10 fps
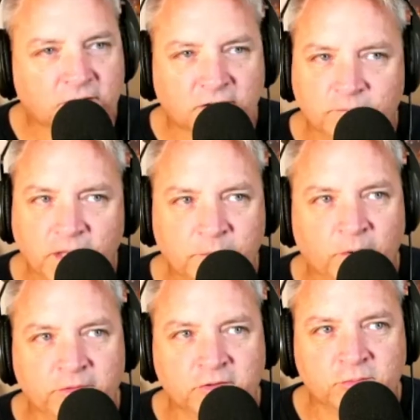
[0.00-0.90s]
man, I'm
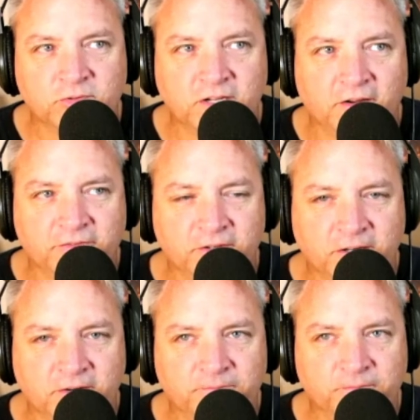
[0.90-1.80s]
going through some stuff, you
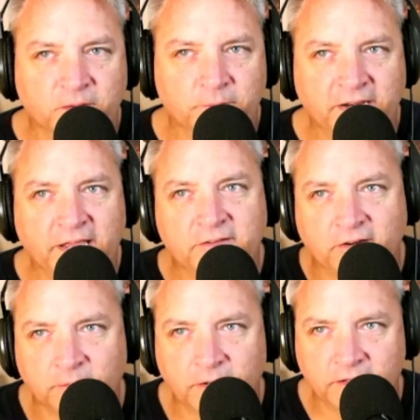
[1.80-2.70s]
know, My dad
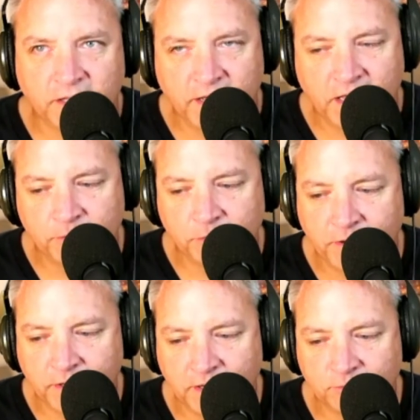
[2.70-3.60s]
talked about that. I had him on the
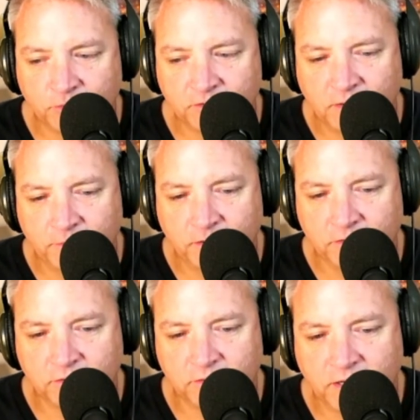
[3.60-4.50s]
podcast one time, and he
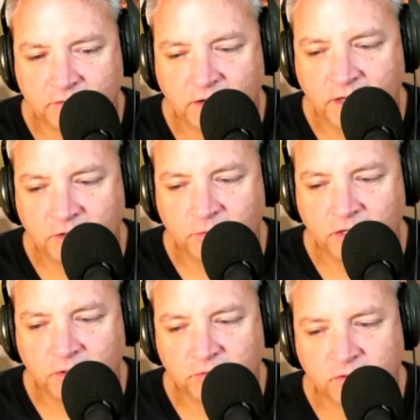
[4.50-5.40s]
said, I said, how you doing?
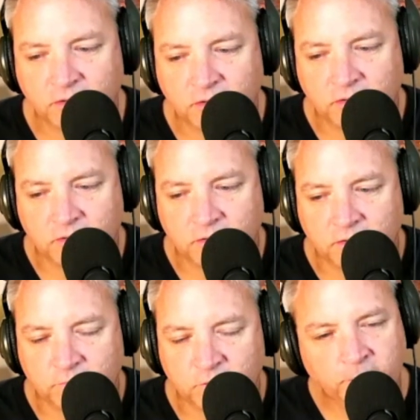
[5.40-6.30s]
He goes,
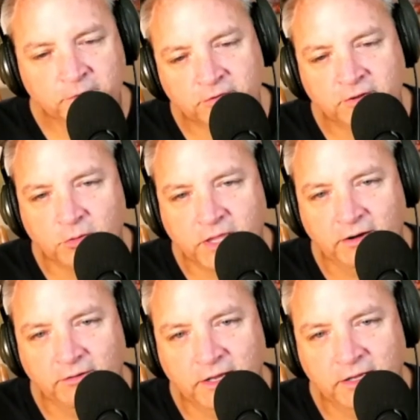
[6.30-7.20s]
you're supposed to say
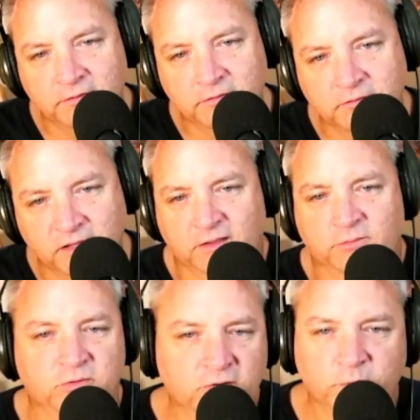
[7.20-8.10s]
okay, right? Like, that's
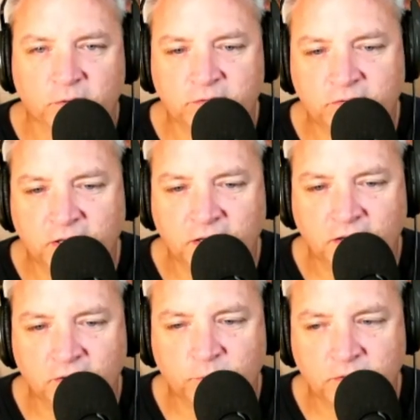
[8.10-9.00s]
what you're supposed to say? He
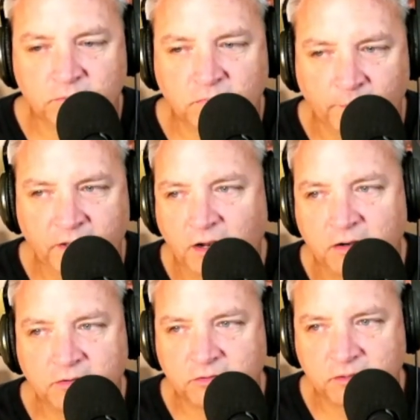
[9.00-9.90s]
goes, but, I mean,
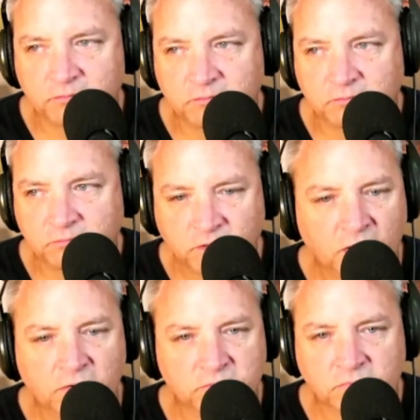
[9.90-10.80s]
honestly,
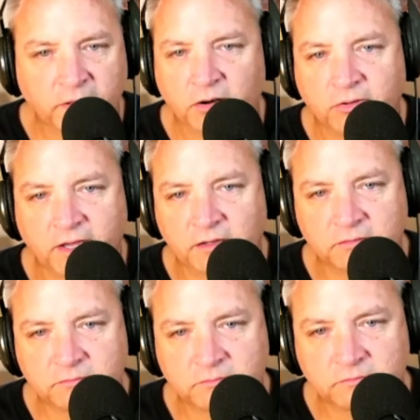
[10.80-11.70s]
no, I'm not okay.
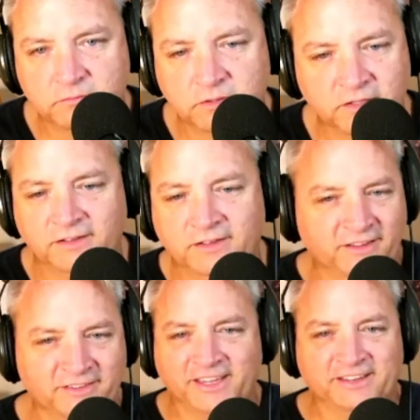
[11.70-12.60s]

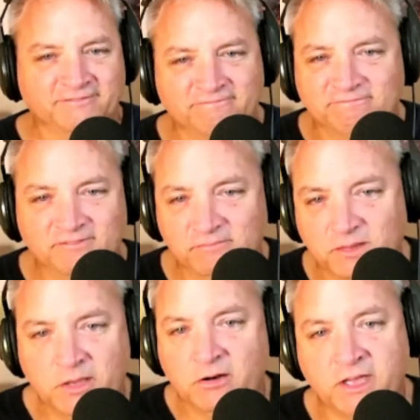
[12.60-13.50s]
He's like,
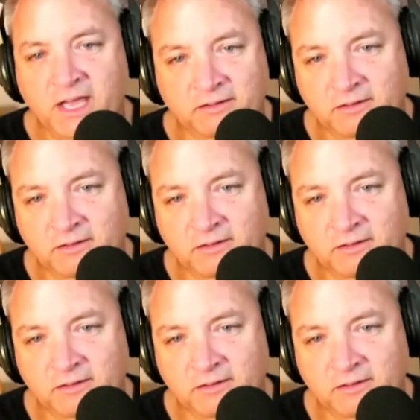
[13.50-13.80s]
I'm not okay.